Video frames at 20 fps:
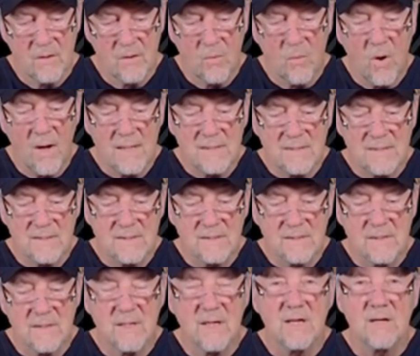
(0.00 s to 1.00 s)
what
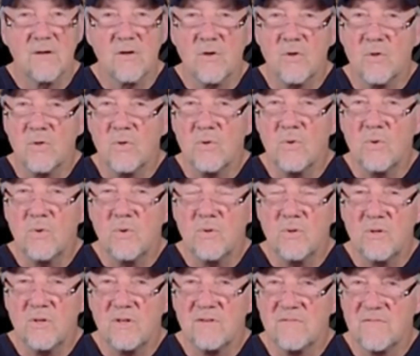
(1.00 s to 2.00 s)
and who
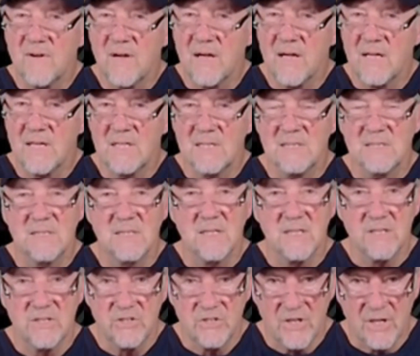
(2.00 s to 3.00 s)
defines
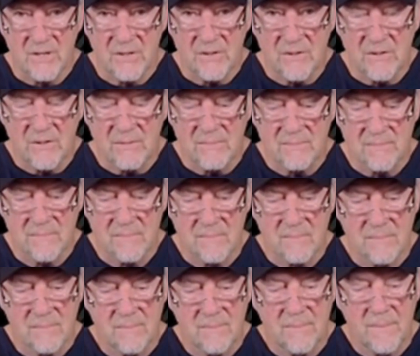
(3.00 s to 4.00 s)
gender,
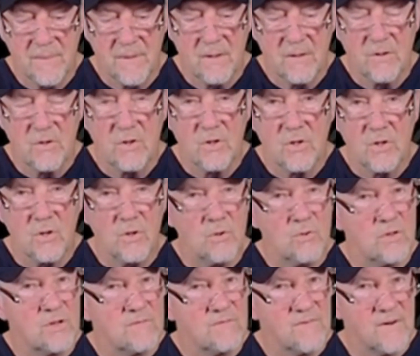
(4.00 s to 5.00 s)

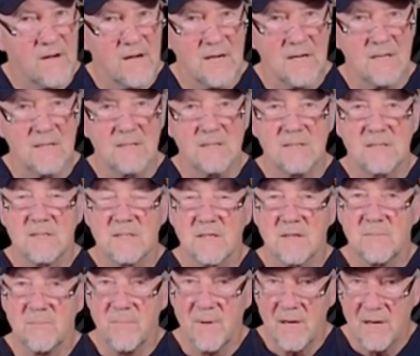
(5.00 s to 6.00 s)
who defines
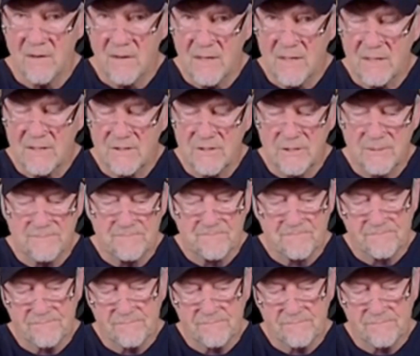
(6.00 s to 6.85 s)
marriage,